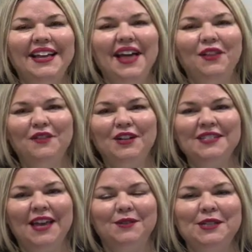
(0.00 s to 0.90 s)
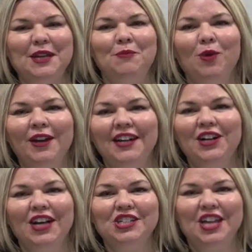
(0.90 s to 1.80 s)
Calaveras County. Morgan
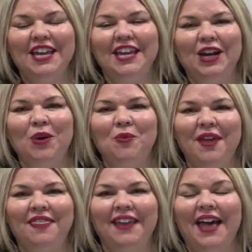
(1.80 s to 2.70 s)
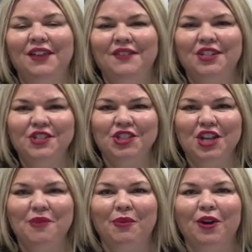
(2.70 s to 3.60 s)
Gache here with the Calaveras
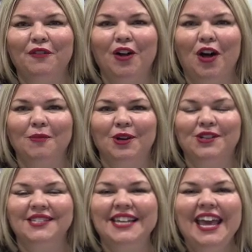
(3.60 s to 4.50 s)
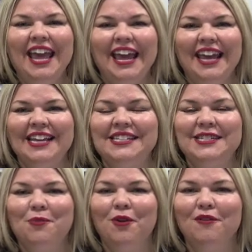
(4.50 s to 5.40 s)
Chamber of Commerce. And it's
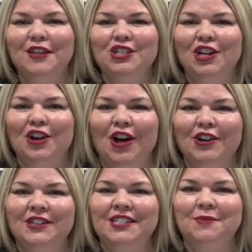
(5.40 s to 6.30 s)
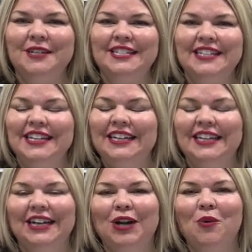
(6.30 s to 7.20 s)
a privilege and an honor to be sitting
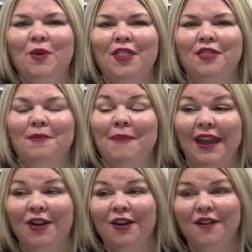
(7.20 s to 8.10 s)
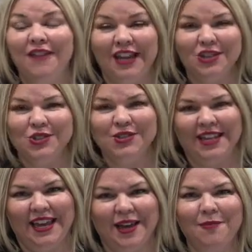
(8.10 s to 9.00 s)
here with the mayor of Angels
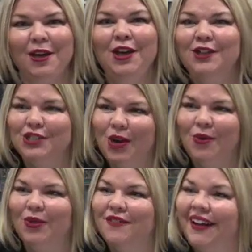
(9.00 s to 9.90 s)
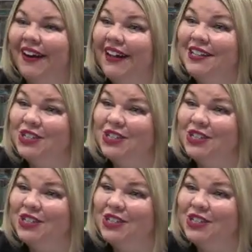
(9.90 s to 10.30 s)
Camp, Joe Oliveira.